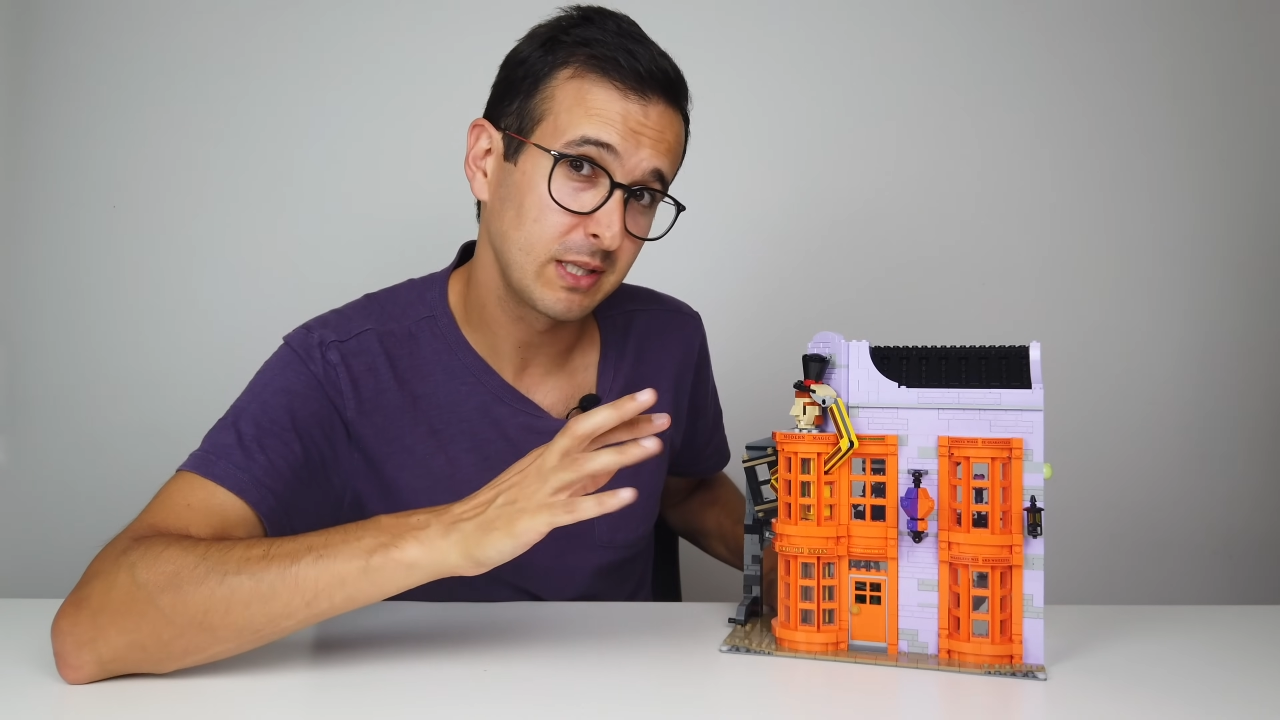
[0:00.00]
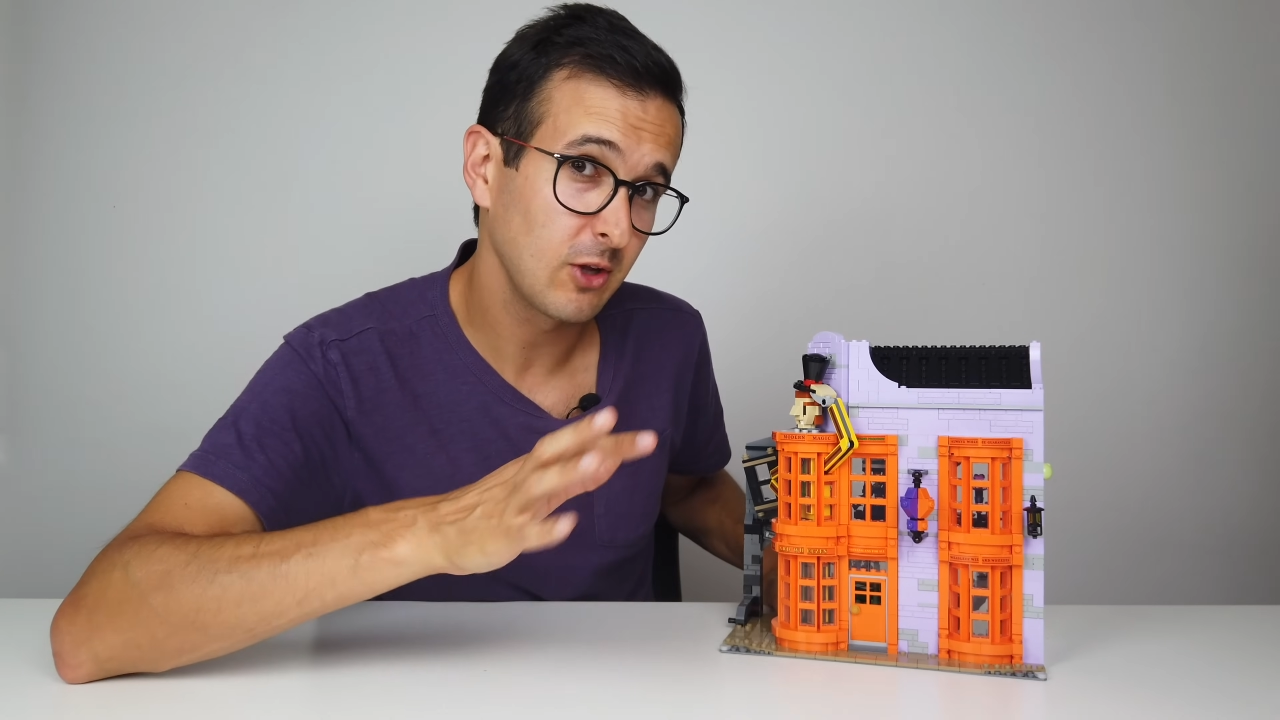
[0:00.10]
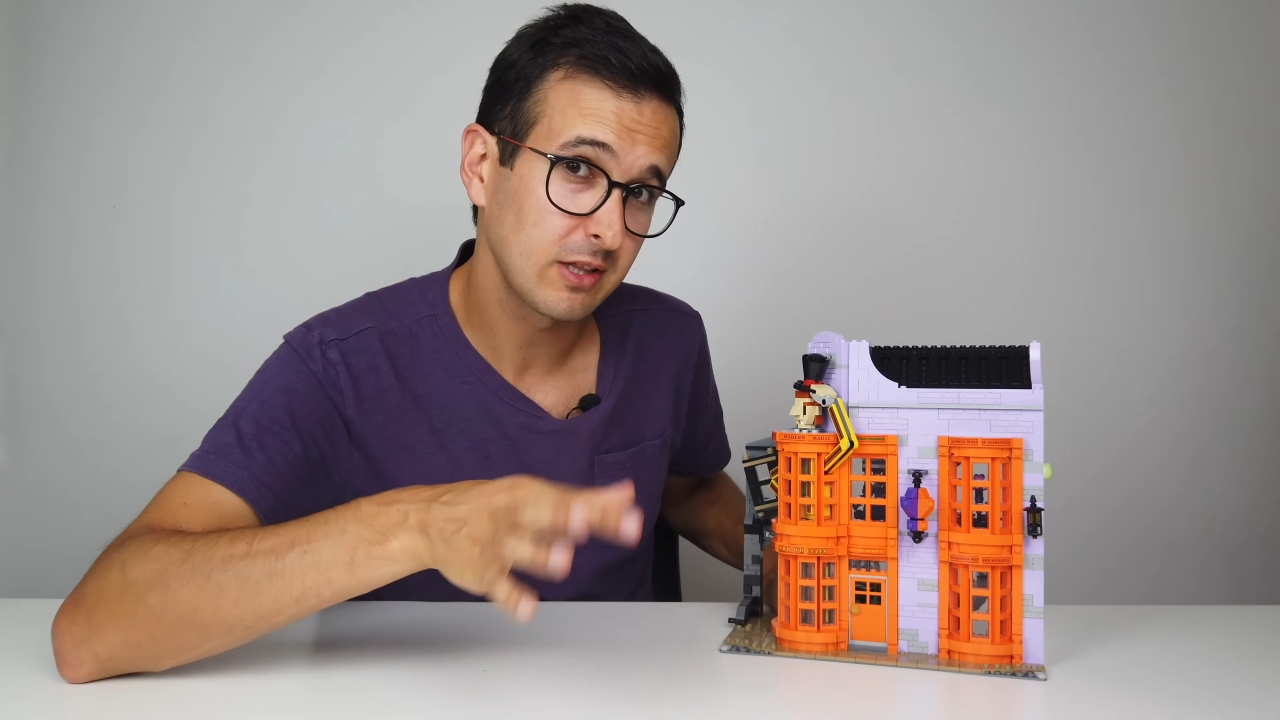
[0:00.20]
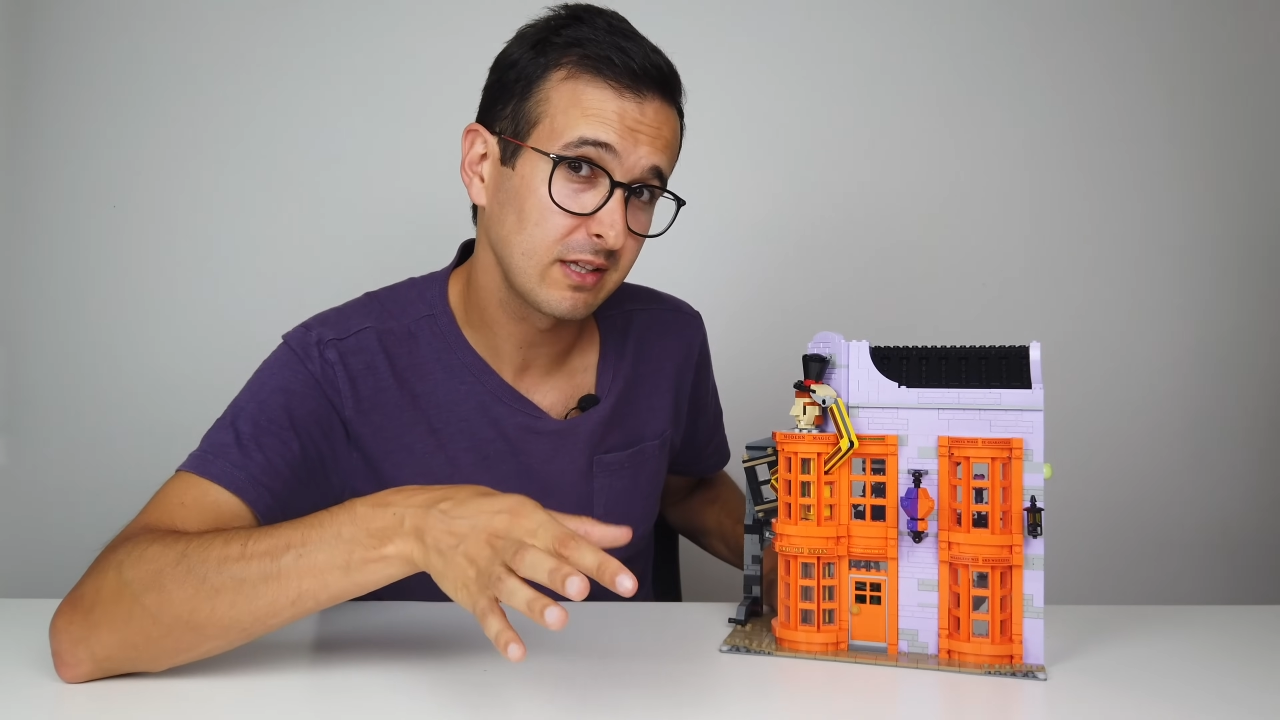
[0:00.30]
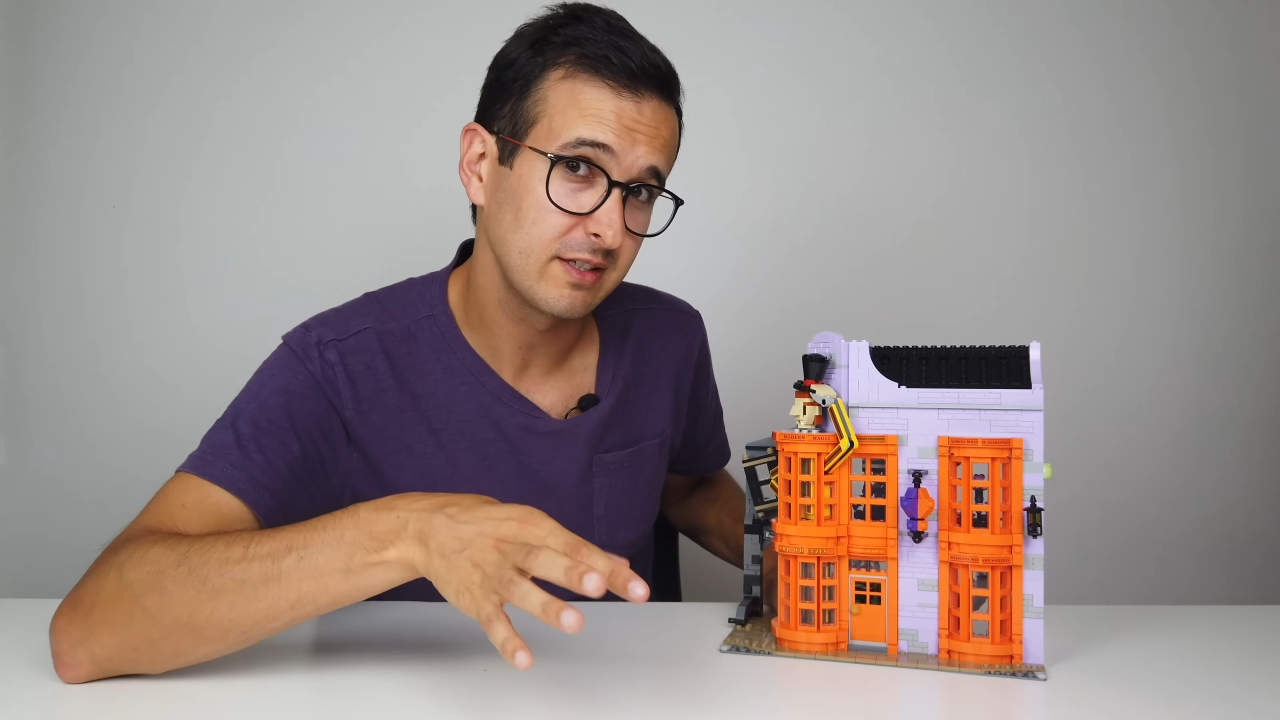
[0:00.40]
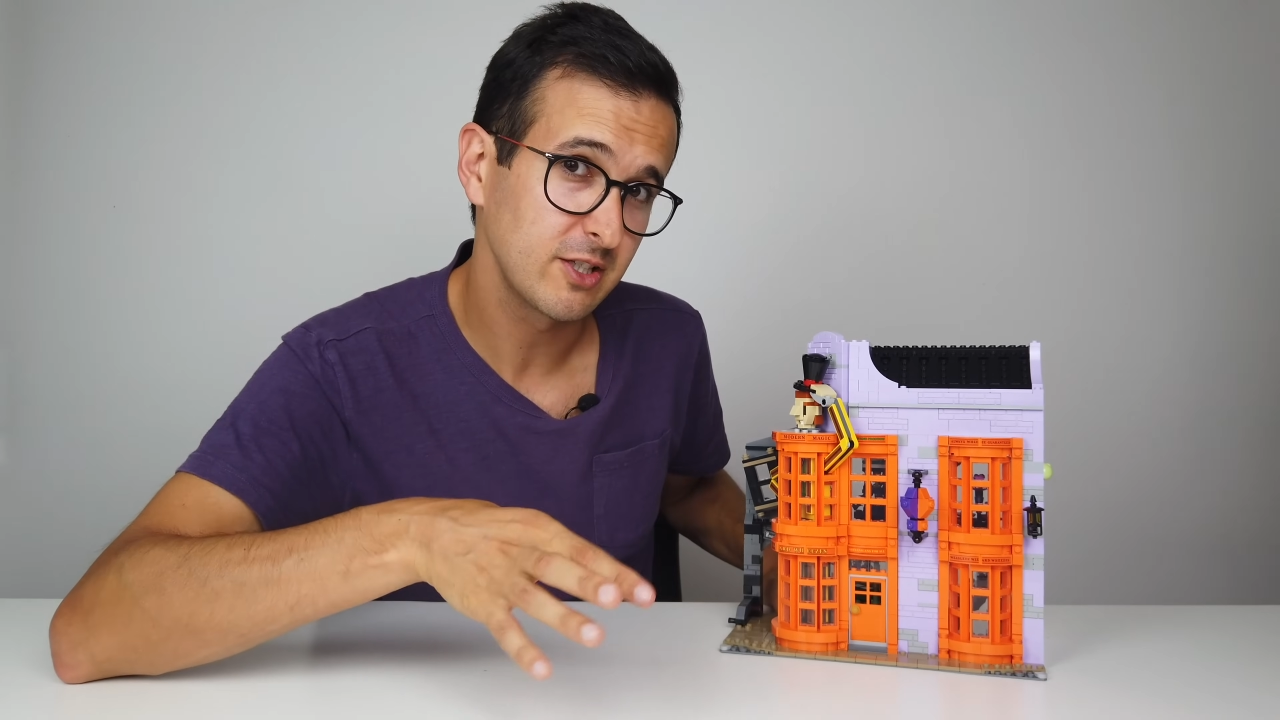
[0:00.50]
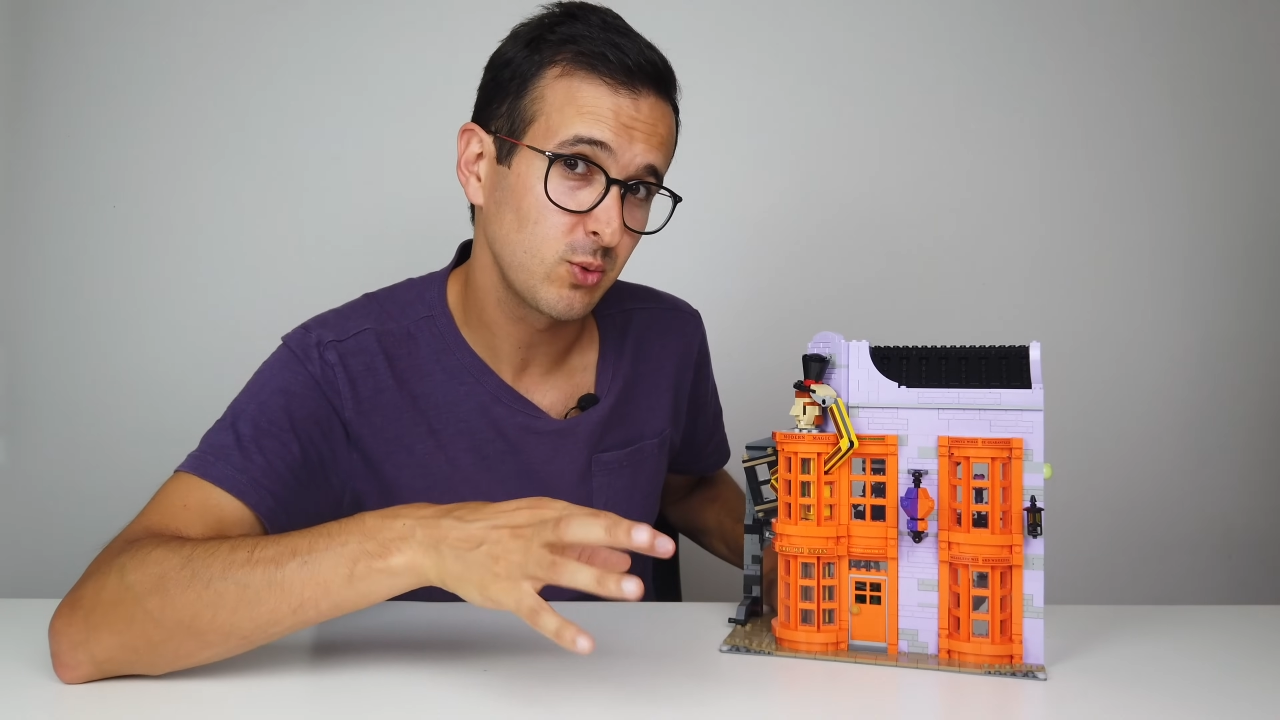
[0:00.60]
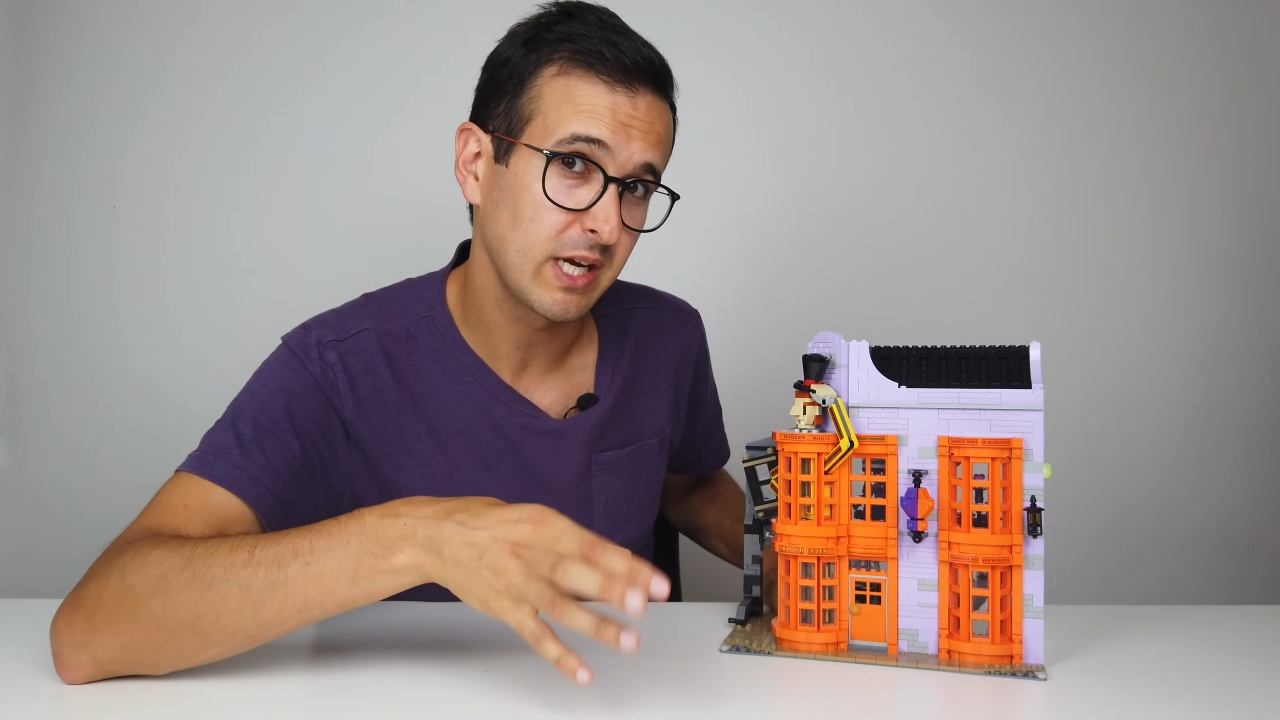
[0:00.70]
but not the least,